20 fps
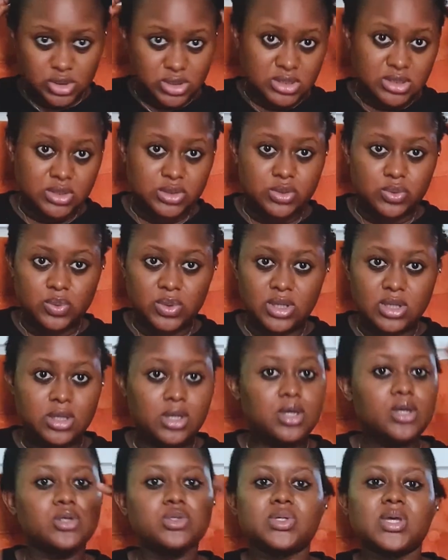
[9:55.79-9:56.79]
this way.
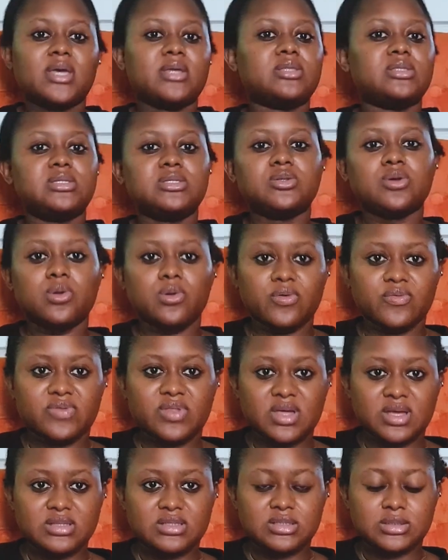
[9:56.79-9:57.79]
So I did all of
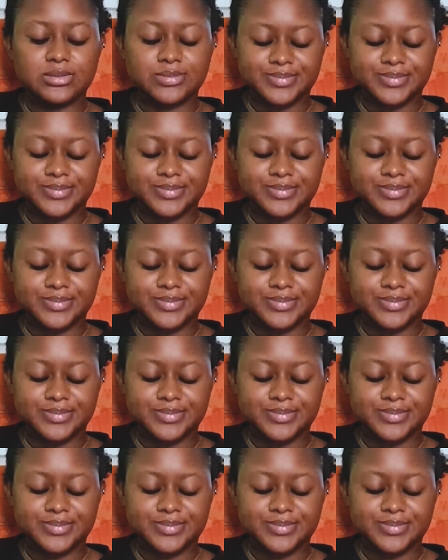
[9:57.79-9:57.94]
that.